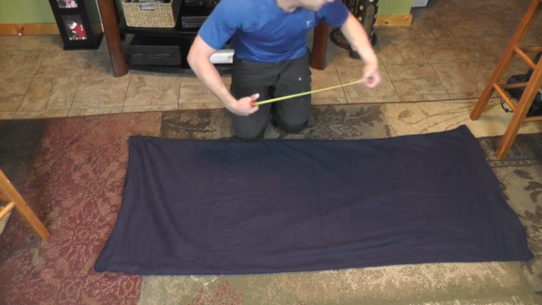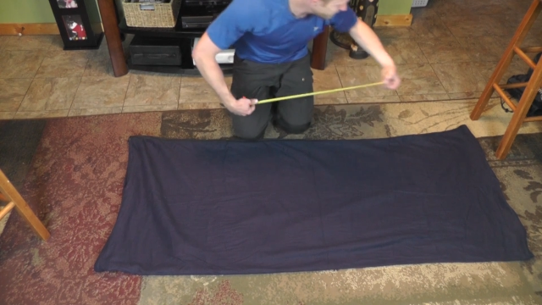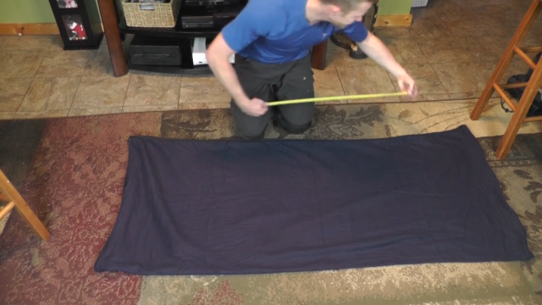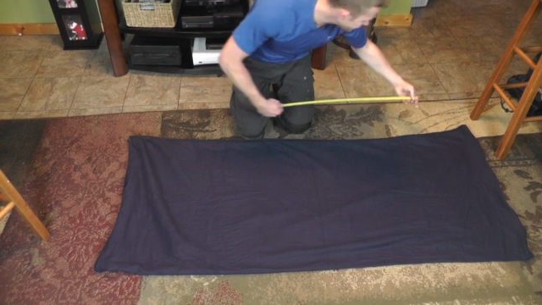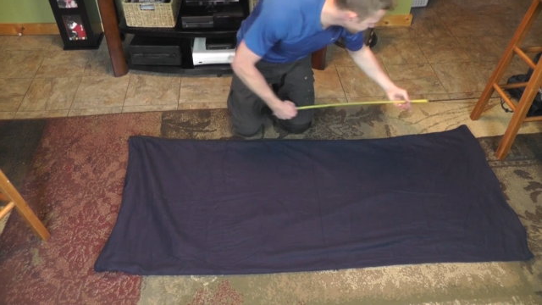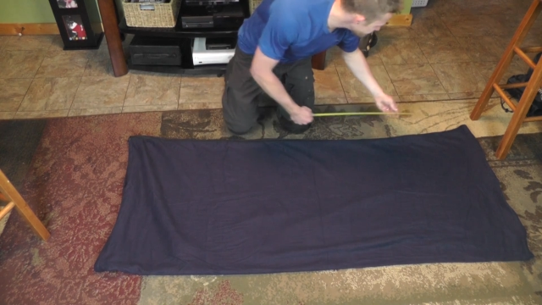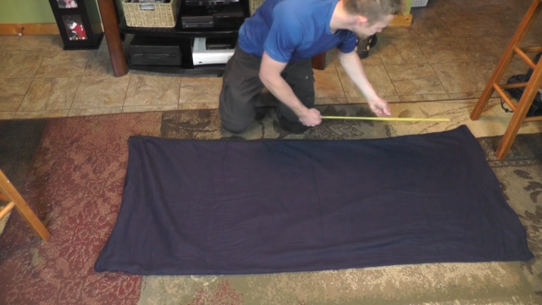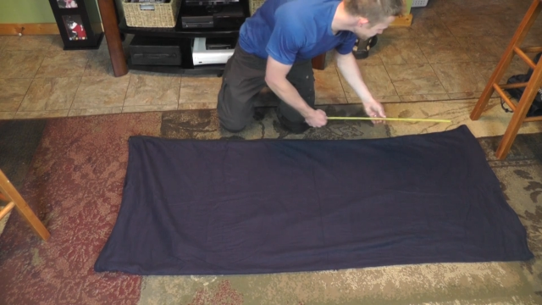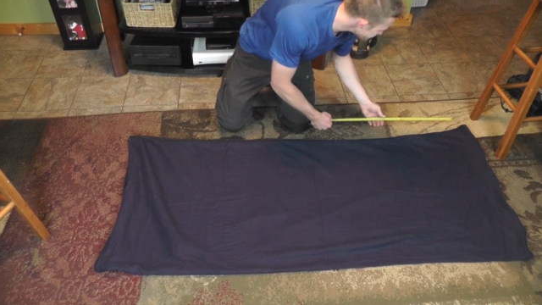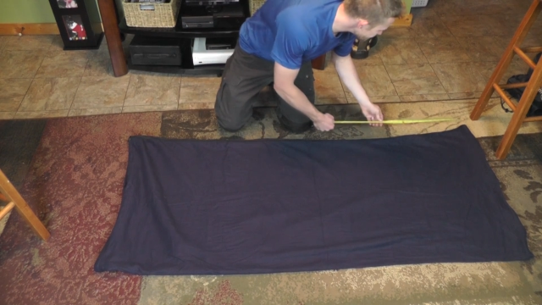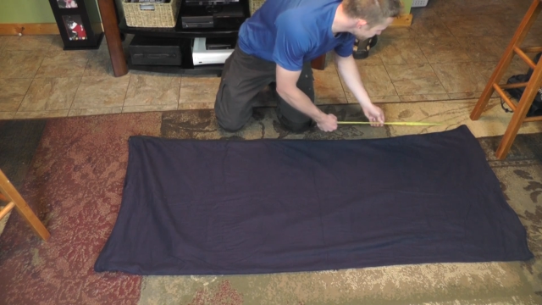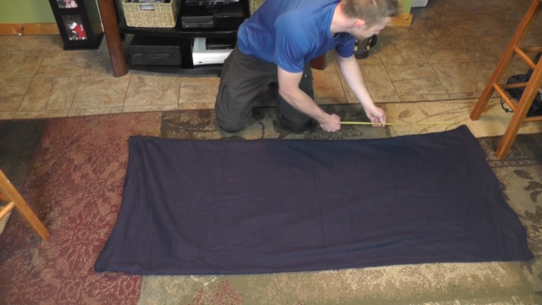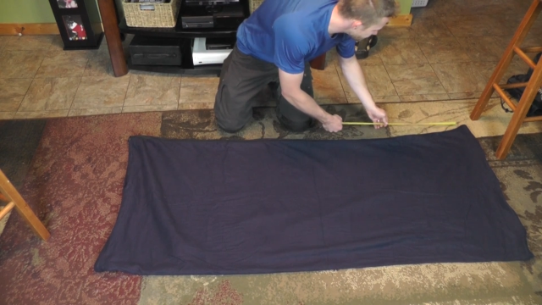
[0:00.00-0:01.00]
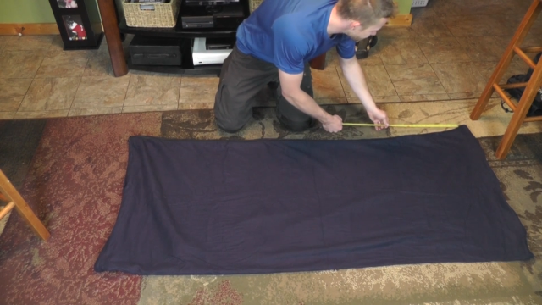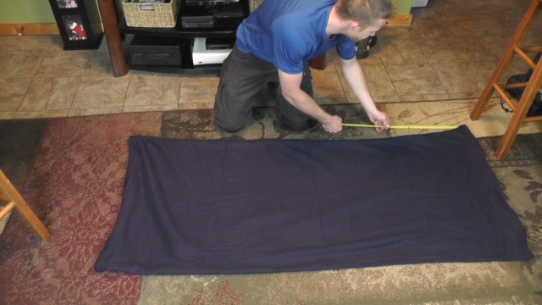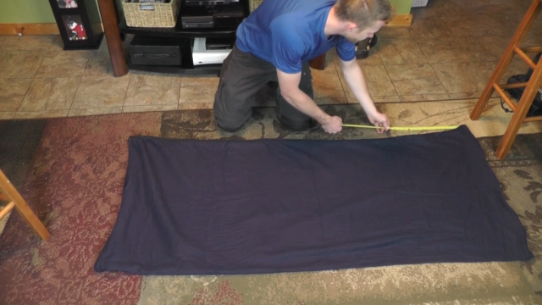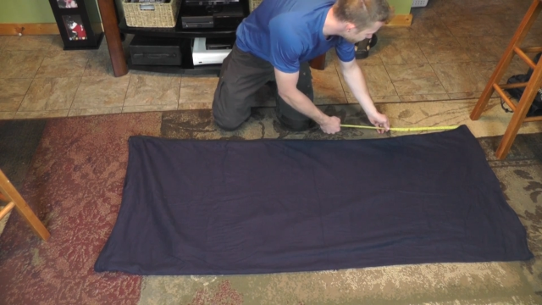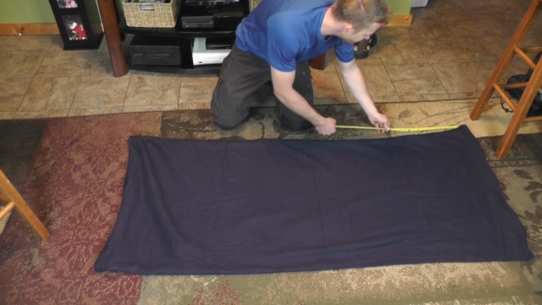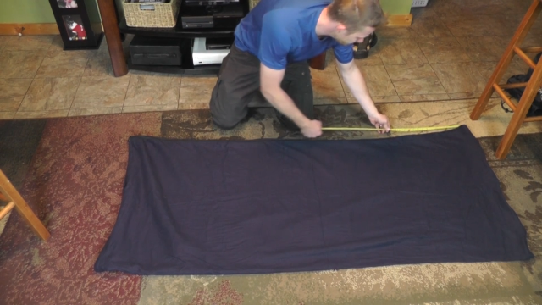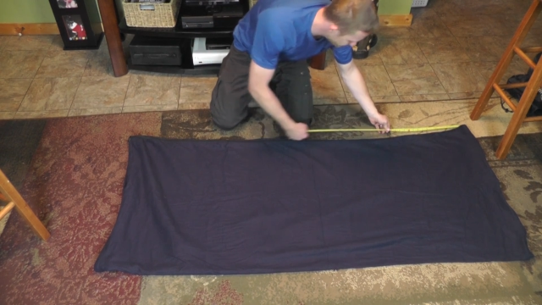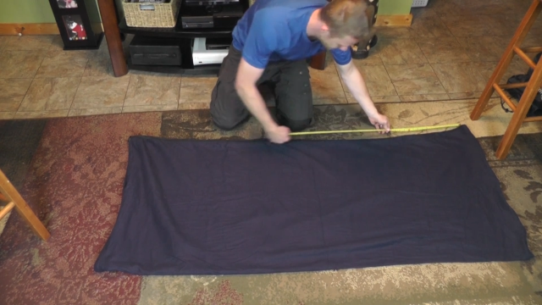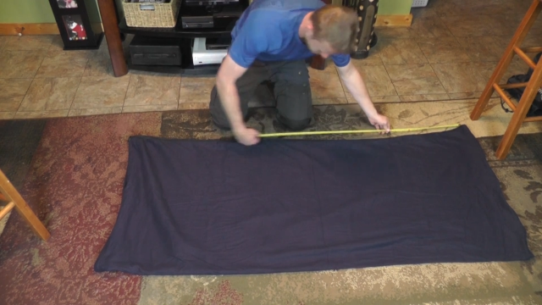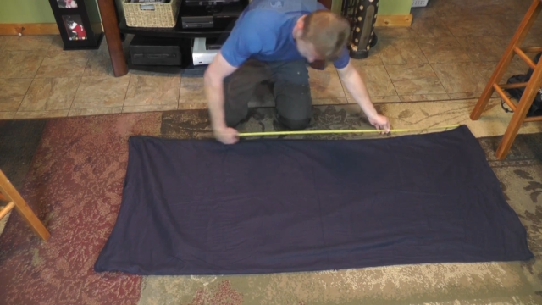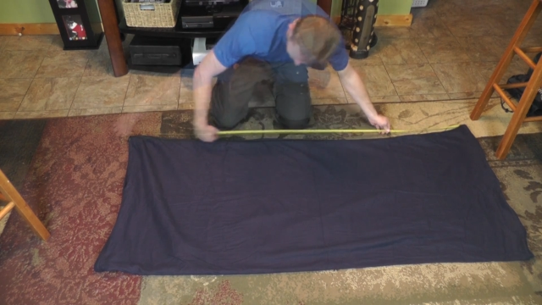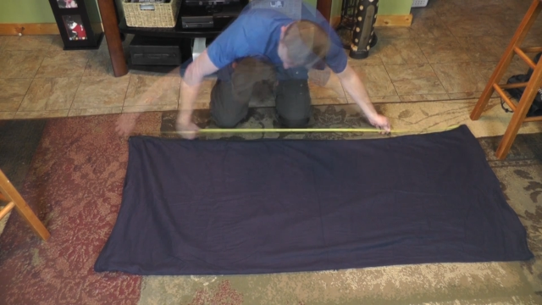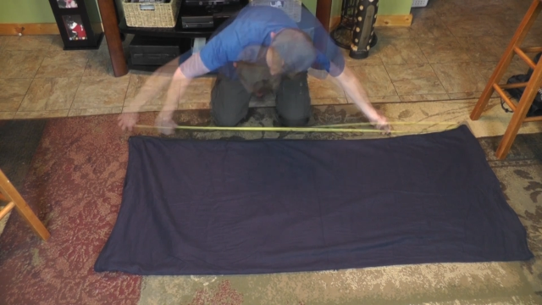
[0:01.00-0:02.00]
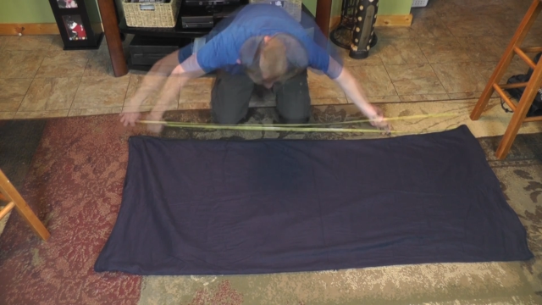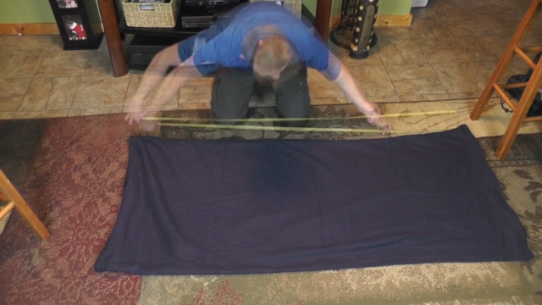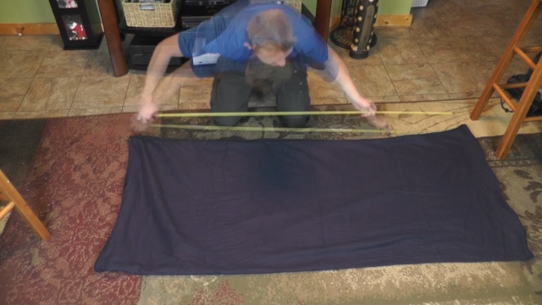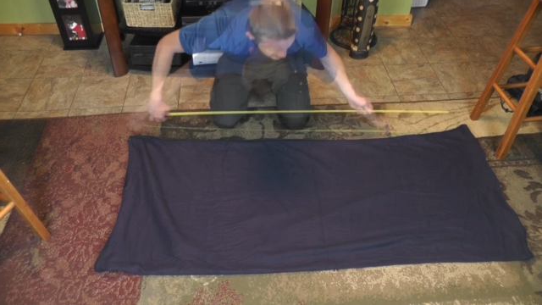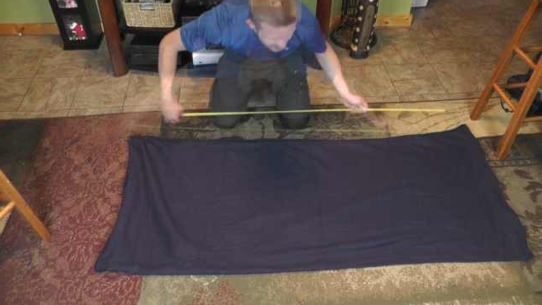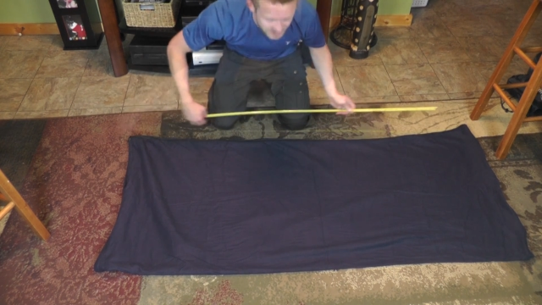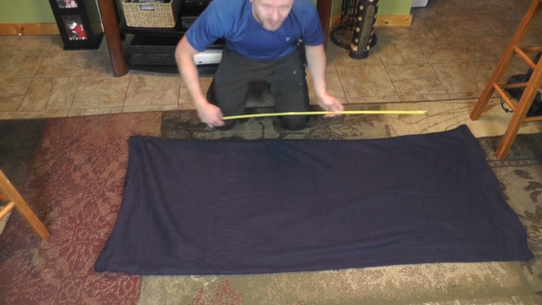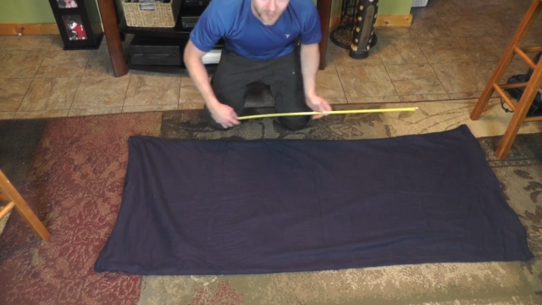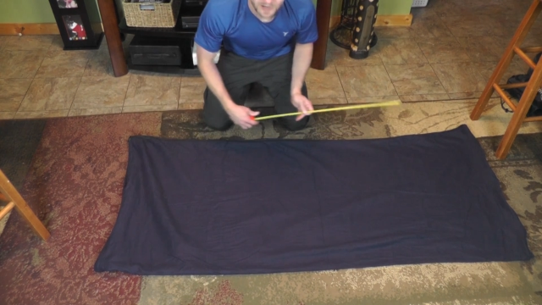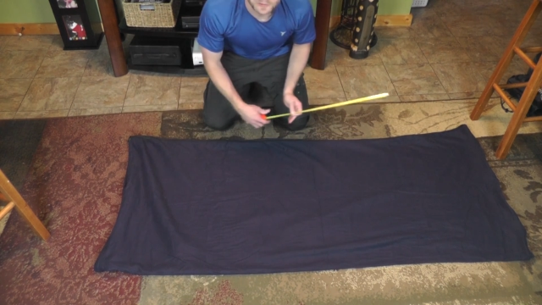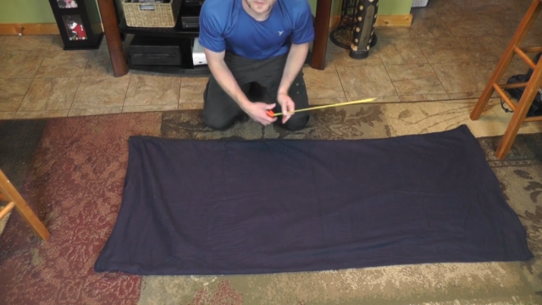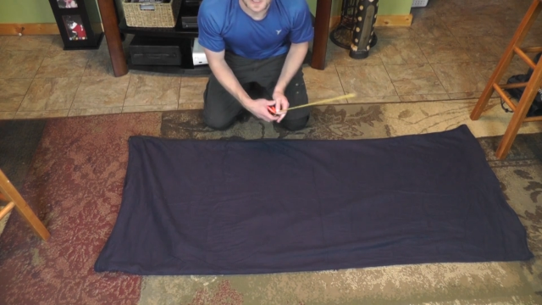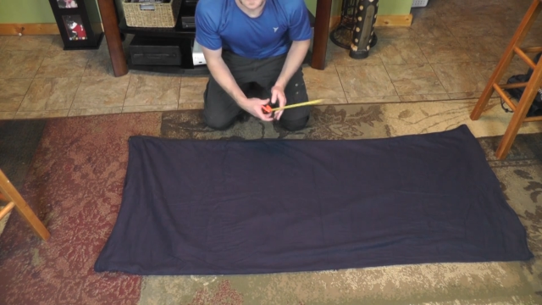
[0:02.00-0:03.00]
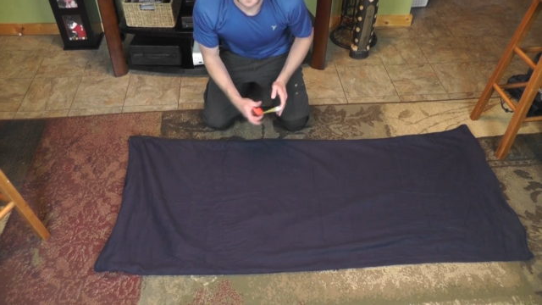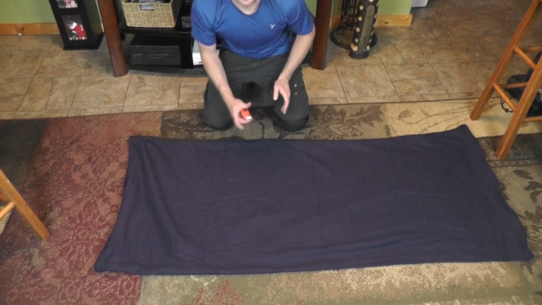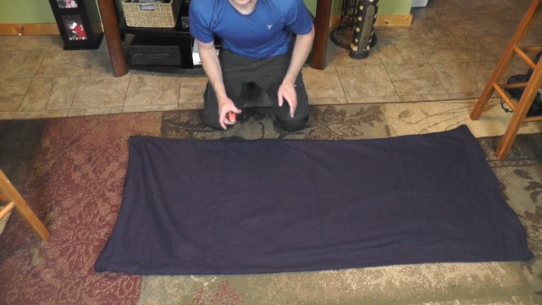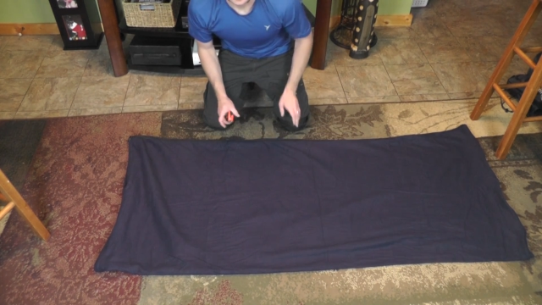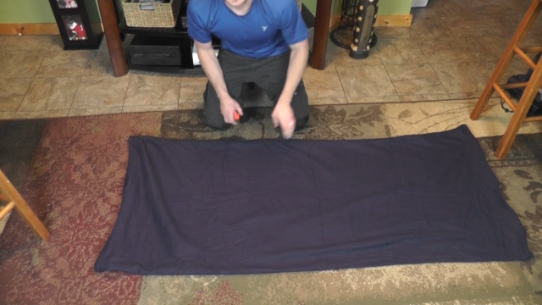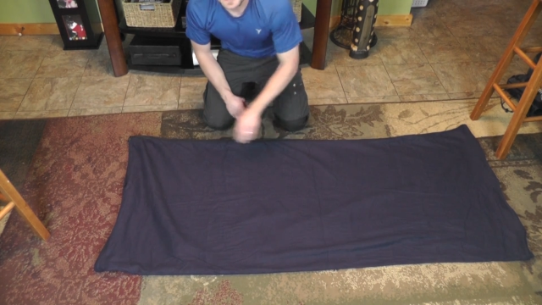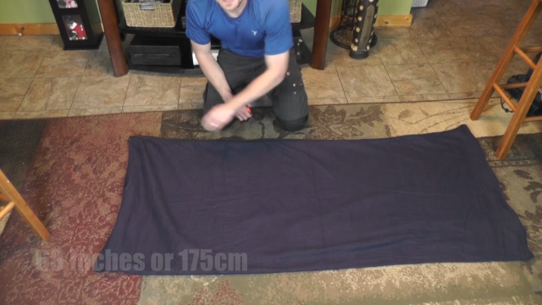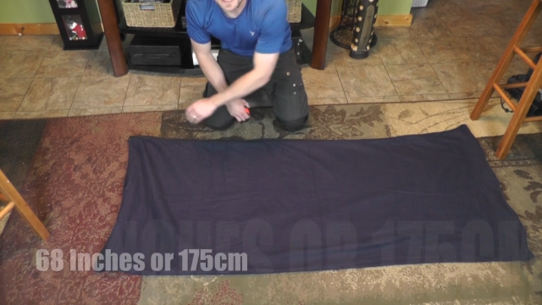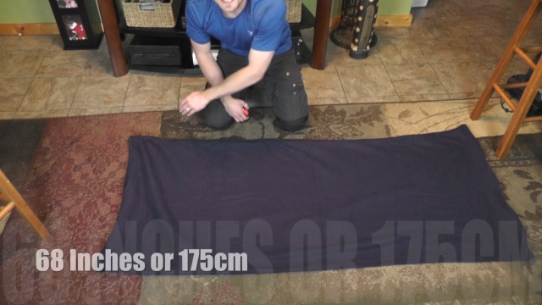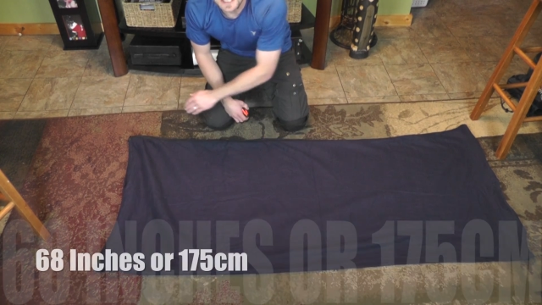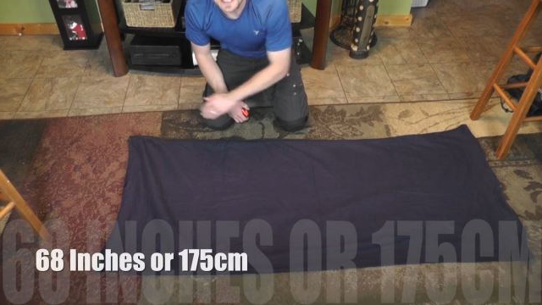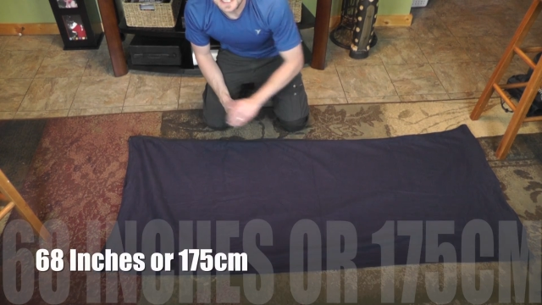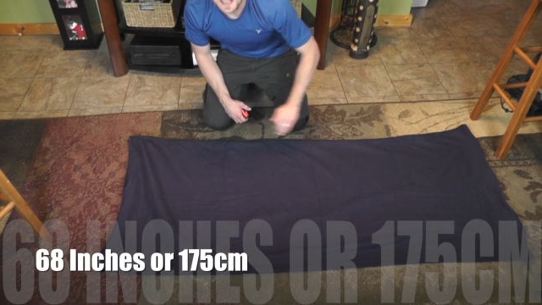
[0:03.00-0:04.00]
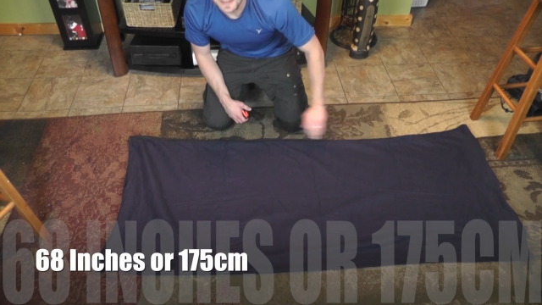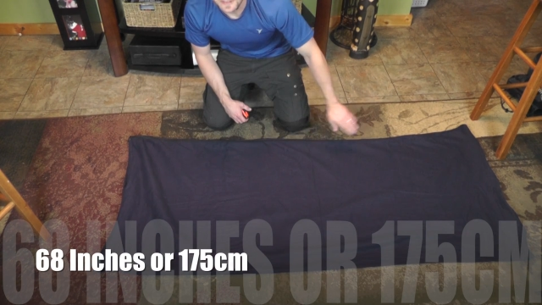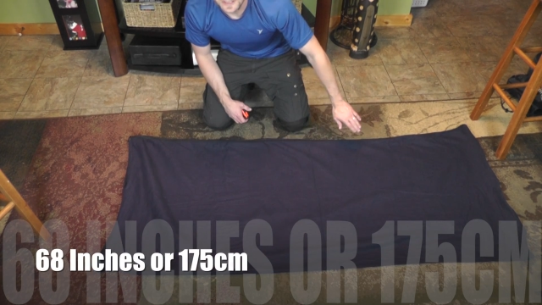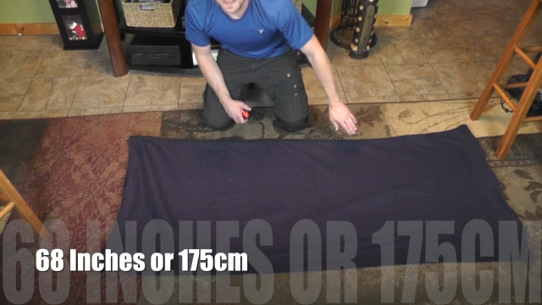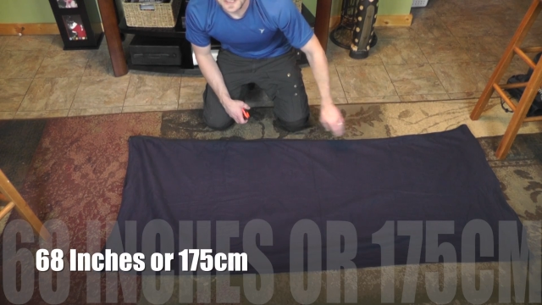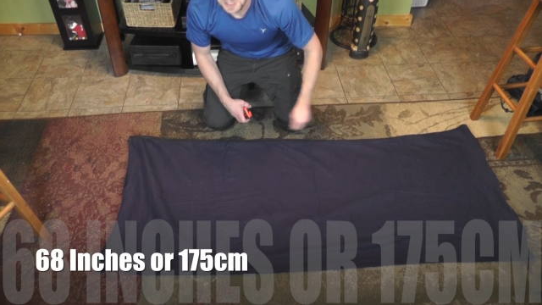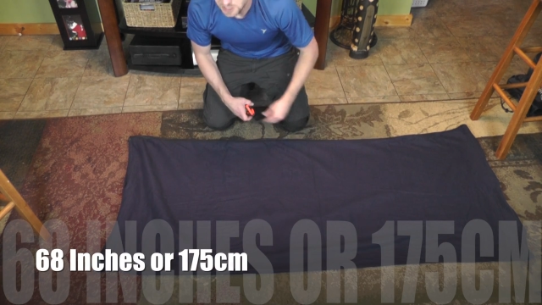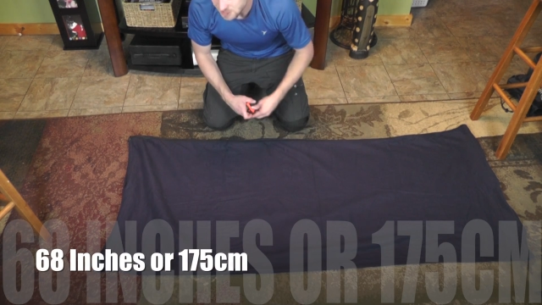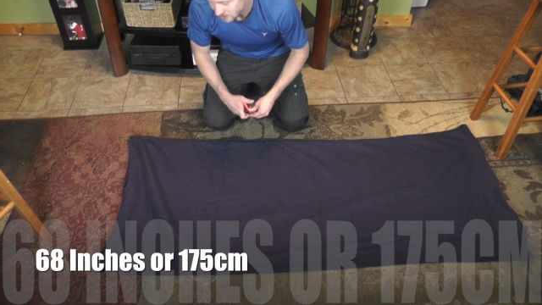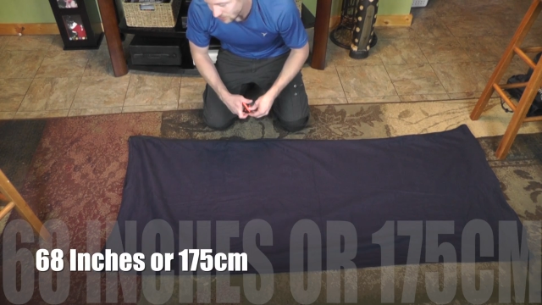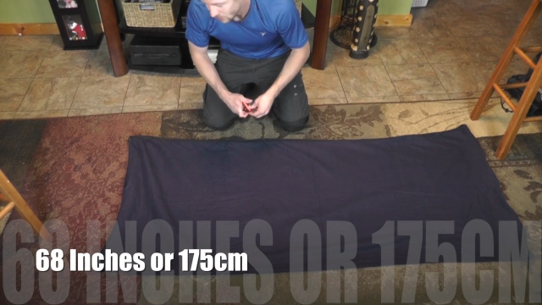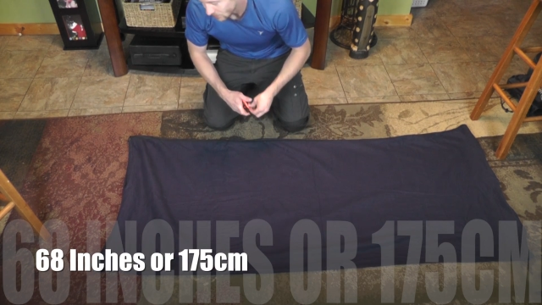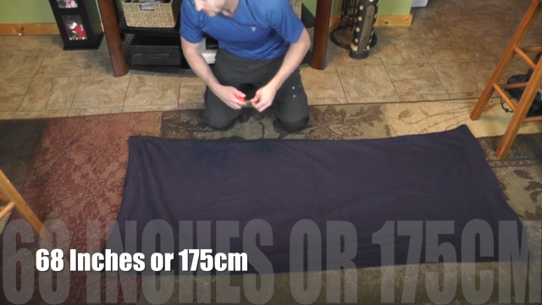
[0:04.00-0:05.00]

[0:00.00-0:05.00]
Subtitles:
(no speaker visible)